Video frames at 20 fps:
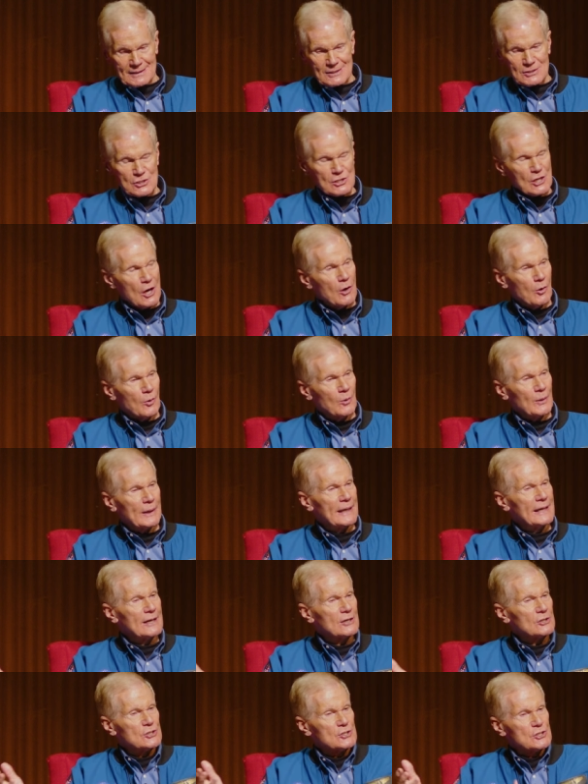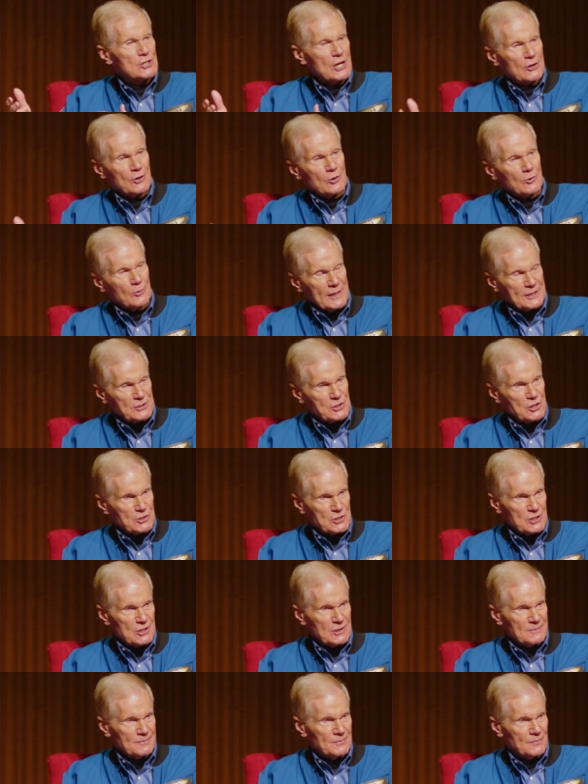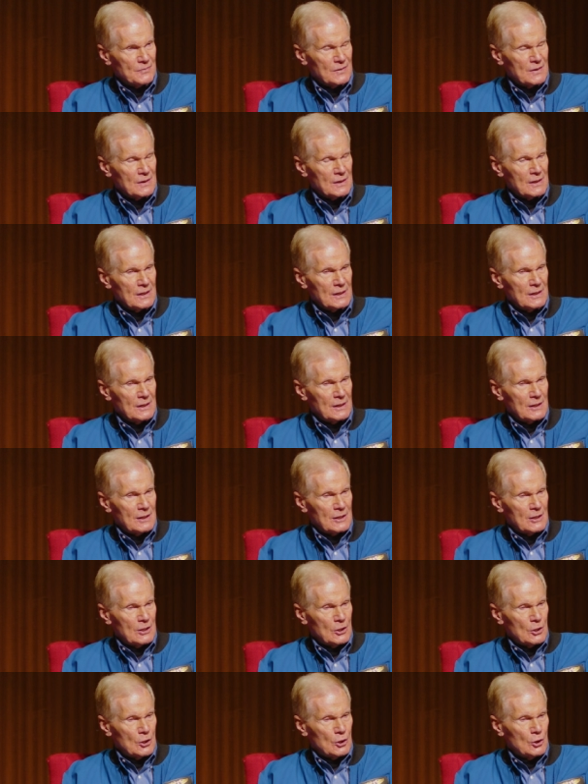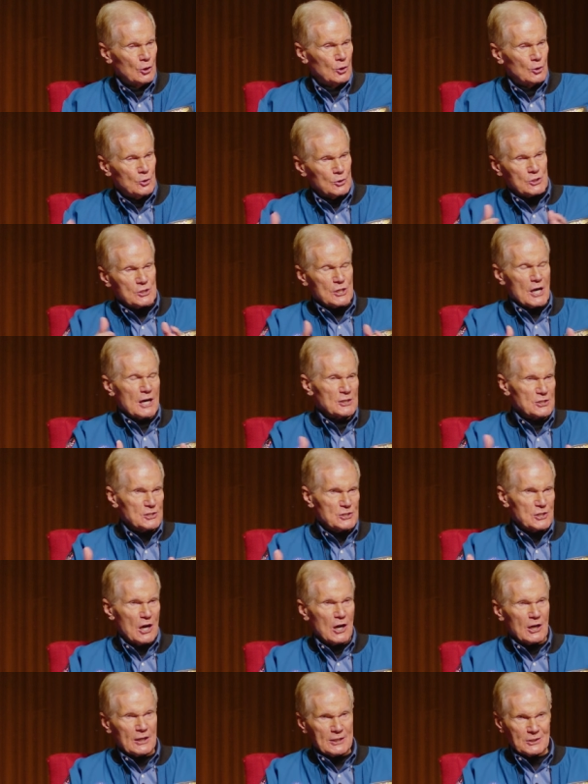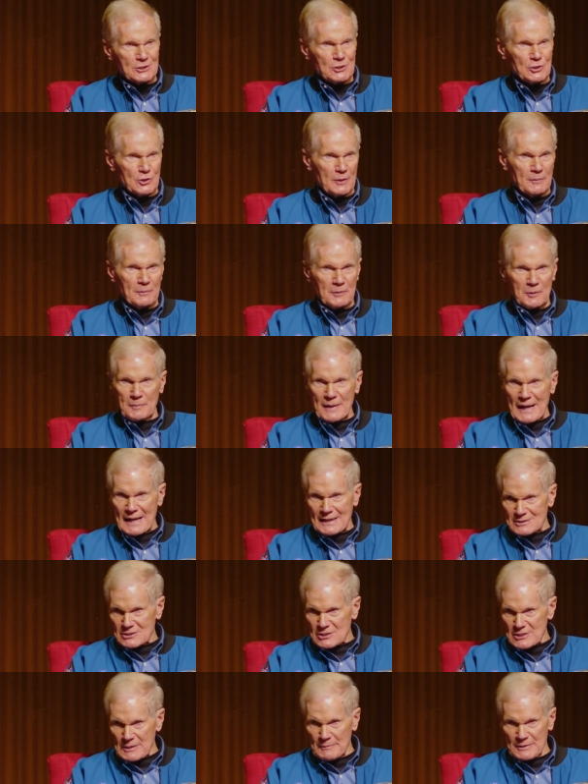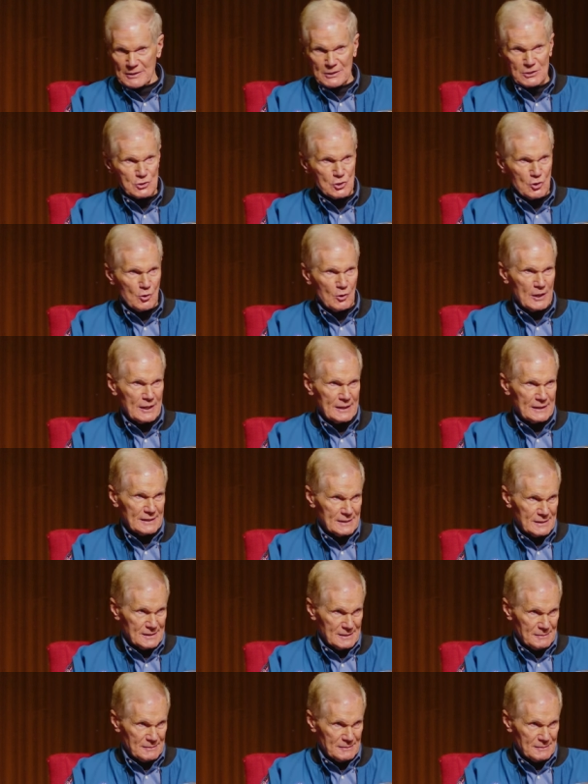So here's General Richardson, who starts talking to him about some of the joint